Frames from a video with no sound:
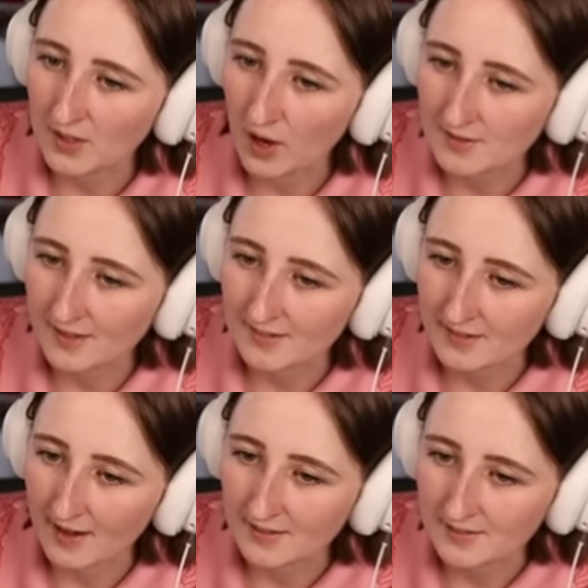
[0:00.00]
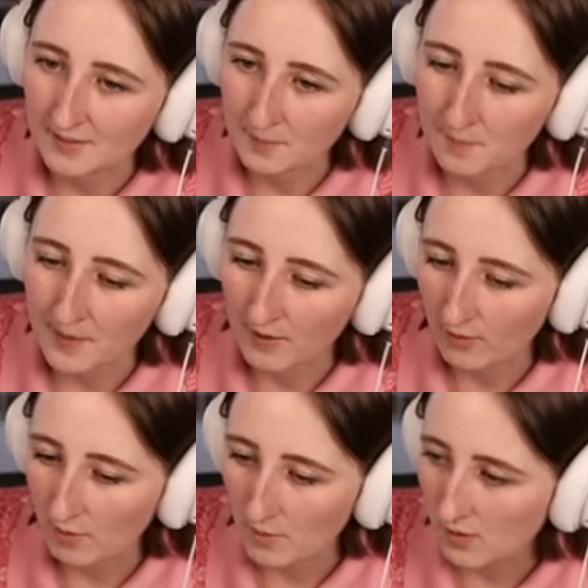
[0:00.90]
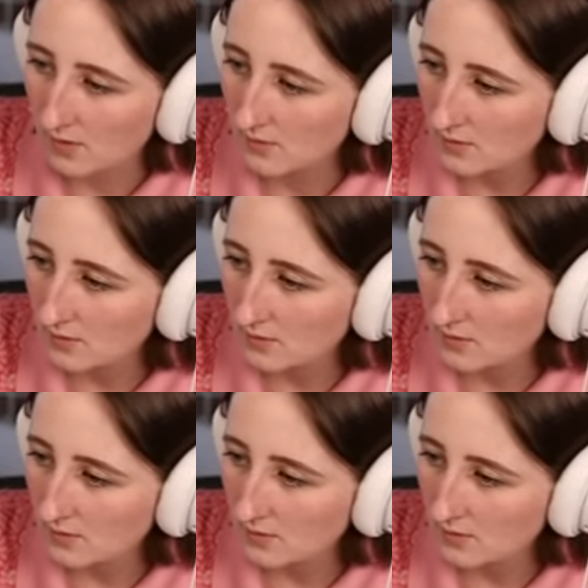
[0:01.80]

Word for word: content size to paranormal.